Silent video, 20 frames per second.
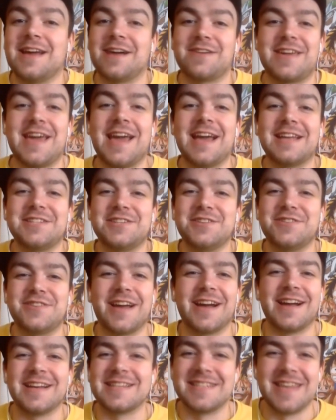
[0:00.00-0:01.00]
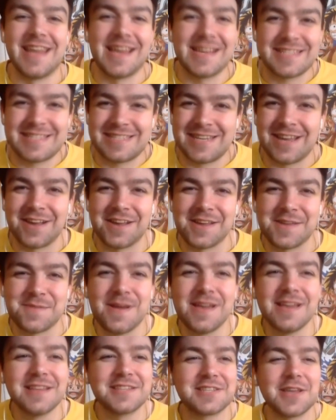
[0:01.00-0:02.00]
I'll catch you guys next
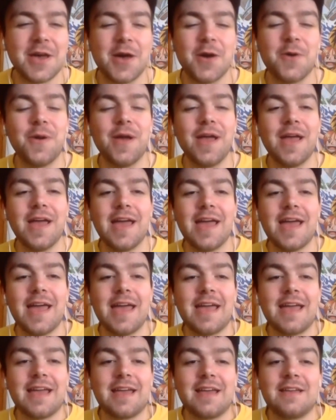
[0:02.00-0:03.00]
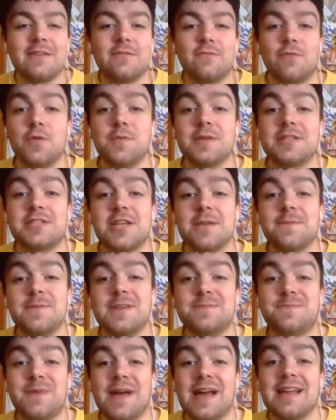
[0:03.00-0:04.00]
time. So, RWBY
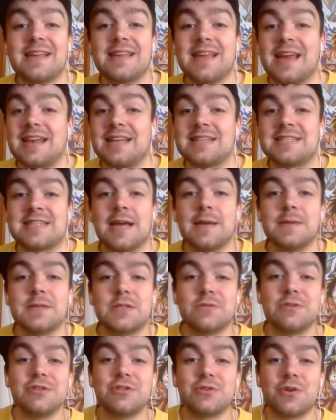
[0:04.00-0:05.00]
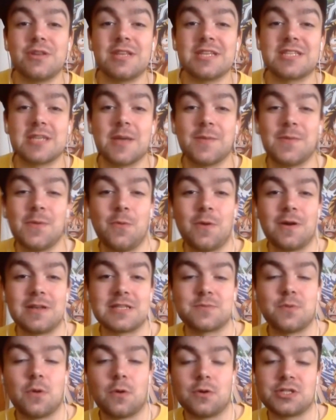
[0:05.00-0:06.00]
Chibi's back, and it's time to enjoy the summer
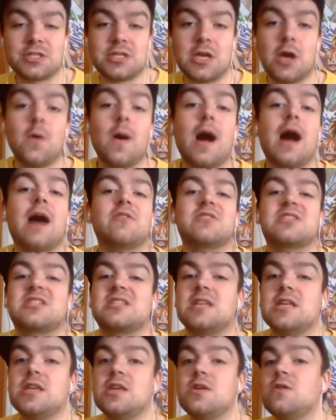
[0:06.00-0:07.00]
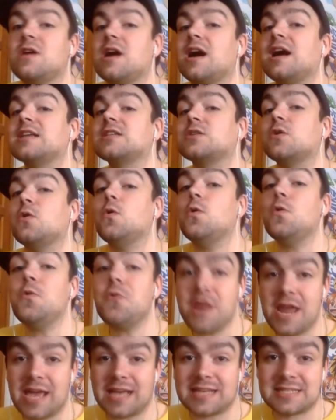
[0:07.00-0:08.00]
once more. So, I'll see you guys
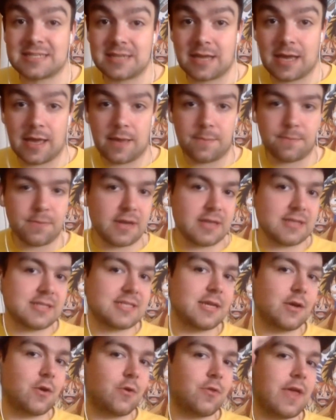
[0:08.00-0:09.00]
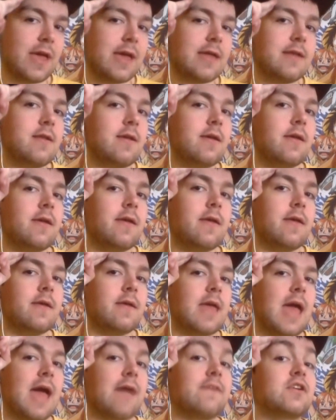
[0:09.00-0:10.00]
all next time. But until then,
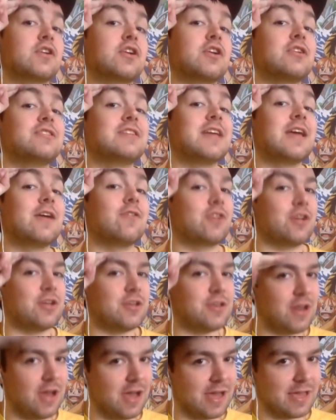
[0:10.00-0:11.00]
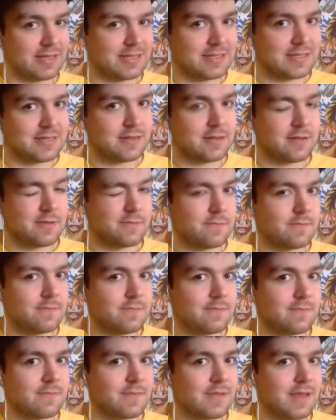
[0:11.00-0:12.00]
have a good day or good night.
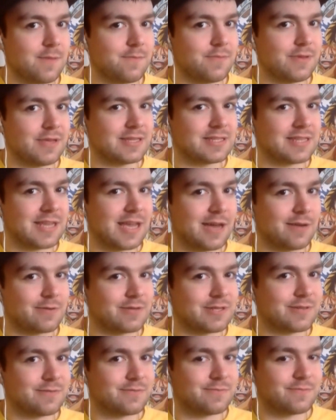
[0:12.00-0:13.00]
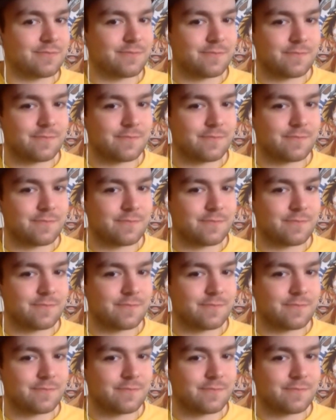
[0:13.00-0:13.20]
And peace out.